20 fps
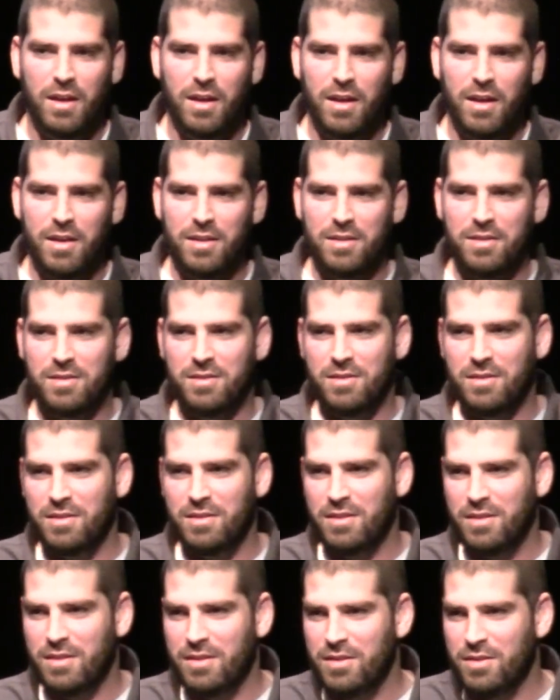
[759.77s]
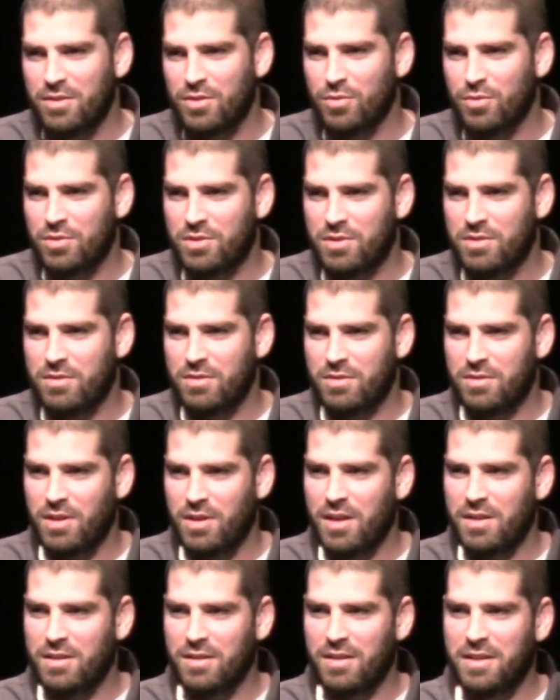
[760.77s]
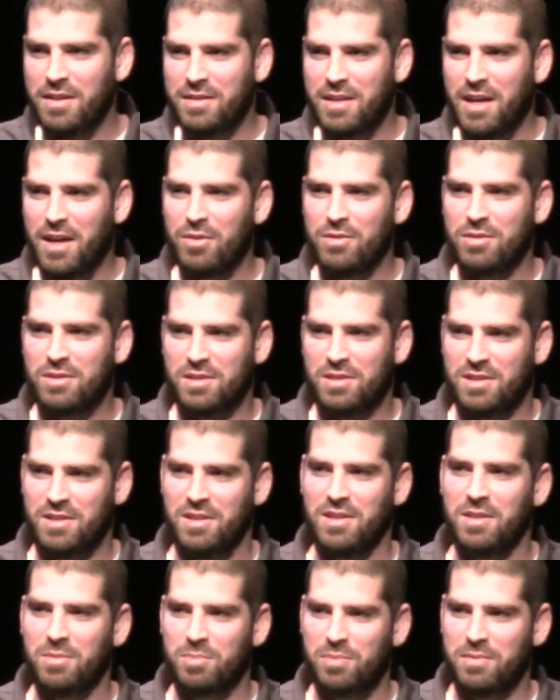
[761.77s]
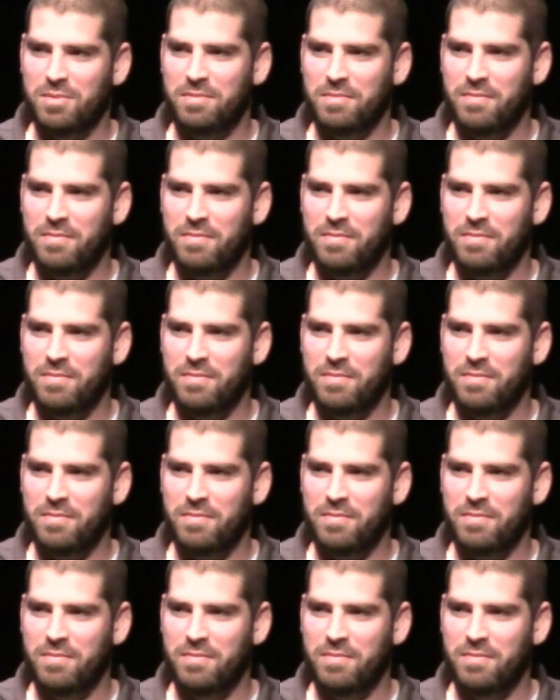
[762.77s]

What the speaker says: and you try to lay down to sleep.